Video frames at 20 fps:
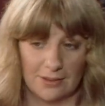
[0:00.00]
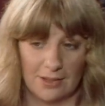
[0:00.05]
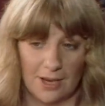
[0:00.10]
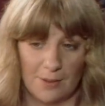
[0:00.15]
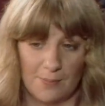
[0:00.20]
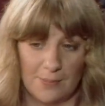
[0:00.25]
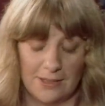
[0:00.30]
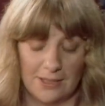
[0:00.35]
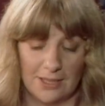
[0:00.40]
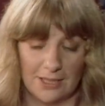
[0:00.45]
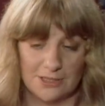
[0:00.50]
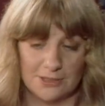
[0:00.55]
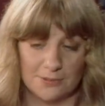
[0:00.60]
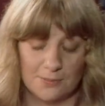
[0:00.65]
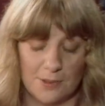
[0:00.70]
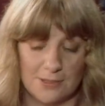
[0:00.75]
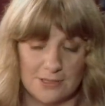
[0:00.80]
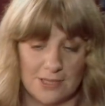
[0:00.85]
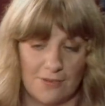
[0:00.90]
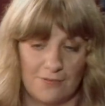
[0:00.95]
I mean, I
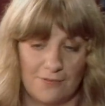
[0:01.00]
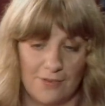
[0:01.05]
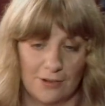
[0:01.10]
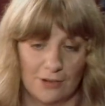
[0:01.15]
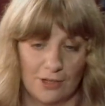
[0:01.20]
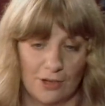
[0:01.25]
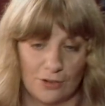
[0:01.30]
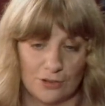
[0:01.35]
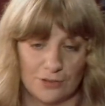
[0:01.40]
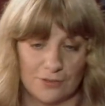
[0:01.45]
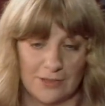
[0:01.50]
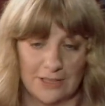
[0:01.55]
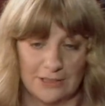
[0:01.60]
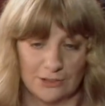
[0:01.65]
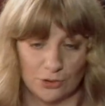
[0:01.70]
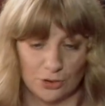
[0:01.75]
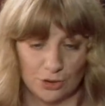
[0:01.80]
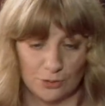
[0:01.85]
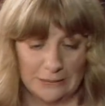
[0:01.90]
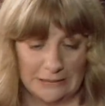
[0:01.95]
suppose I felt a lot of things
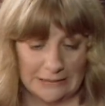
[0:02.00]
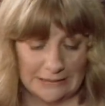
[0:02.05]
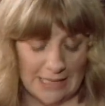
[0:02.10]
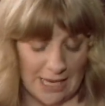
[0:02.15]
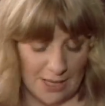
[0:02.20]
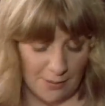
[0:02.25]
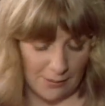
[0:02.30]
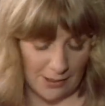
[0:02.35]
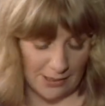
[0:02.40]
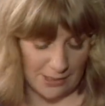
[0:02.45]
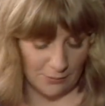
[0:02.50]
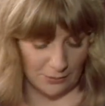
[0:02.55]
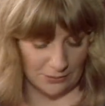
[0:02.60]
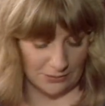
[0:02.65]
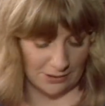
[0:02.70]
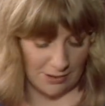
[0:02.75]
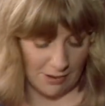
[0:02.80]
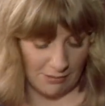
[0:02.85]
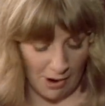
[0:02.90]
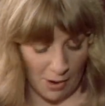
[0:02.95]
ought to be said, but I didn't want
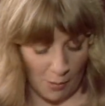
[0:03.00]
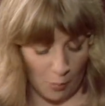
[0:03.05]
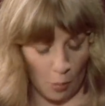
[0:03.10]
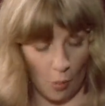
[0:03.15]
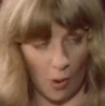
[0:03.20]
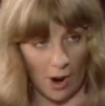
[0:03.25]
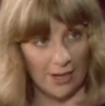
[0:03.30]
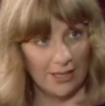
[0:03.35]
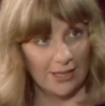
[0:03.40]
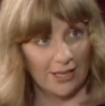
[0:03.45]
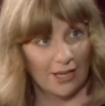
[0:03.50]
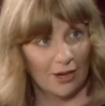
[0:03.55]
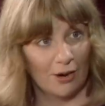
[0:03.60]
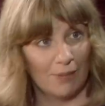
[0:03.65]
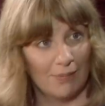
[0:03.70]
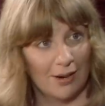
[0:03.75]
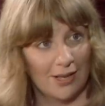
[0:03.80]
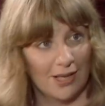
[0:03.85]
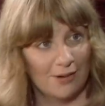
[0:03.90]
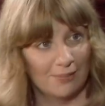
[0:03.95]
to go around whining on
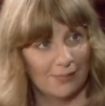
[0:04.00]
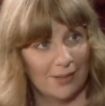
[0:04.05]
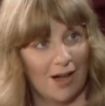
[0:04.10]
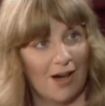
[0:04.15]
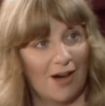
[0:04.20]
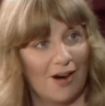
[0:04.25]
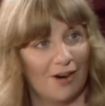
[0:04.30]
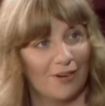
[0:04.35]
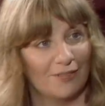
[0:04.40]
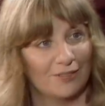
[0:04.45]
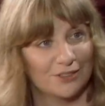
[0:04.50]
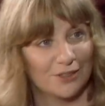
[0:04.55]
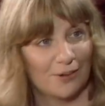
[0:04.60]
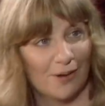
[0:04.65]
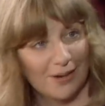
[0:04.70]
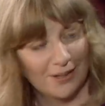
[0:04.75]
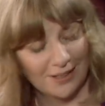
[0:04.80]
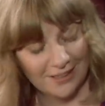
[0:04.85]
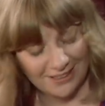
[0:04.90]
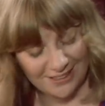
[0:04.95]
my own behalf. So
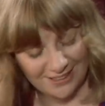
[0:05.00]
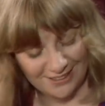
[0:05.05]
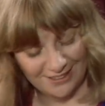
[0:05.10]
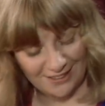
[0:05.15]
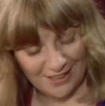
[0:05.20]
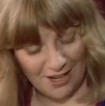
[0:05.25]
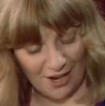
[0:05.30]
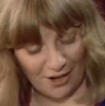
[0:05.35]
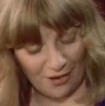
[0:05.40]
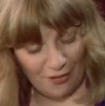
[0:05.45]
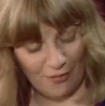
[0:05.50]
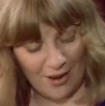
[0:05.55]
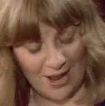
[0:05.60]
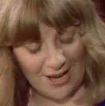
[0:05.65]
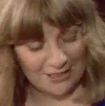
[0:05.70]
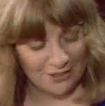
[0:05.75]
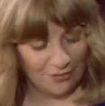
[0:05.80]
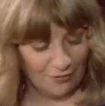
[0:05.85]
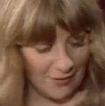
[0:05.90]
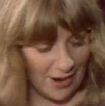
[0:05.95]
I
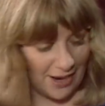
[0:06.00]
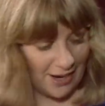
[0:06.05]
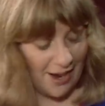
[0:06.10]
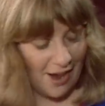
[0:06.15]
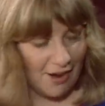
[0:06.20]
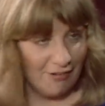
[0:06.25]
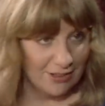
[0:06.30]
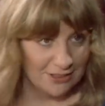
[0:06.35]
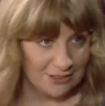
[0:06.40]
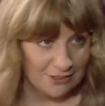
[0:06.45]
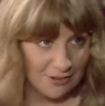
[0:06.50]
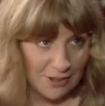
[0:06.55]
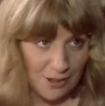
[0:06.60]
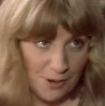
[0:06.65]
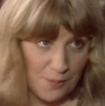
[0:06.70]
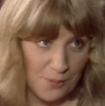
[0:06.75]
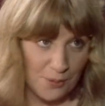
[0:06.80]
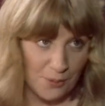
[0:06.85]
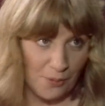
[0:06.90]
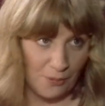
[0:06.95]
create a fat character and I
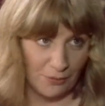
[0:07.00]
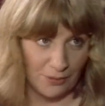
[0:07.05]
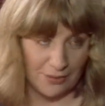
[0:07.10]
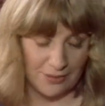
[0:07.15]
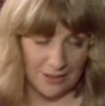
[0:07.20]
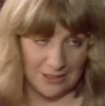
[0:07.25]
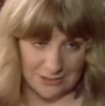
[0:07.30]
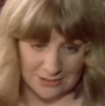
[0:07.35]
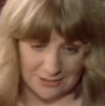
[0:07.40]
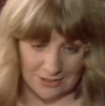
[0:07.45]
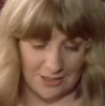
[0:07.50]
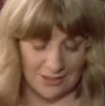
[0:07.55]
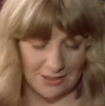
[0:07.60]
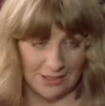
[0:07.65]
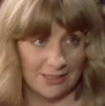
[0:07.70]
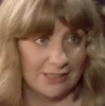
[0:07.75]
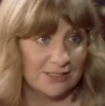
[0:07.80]
put all the things that I think